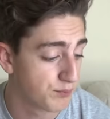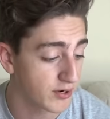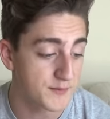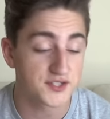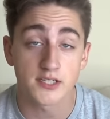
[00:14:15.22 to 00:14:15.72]

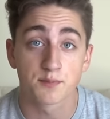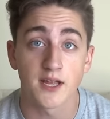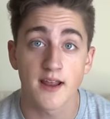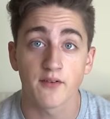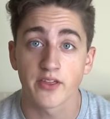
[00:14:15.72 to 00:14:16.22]
pretty much
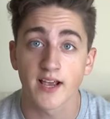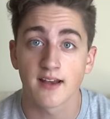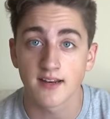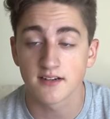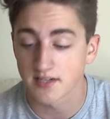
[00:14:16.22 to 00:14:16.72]
explained everything I
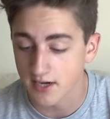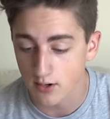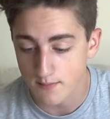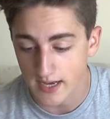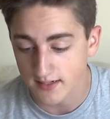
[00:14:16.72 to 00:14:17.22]
needed to
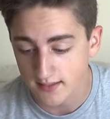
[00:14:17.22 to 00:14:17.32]
know about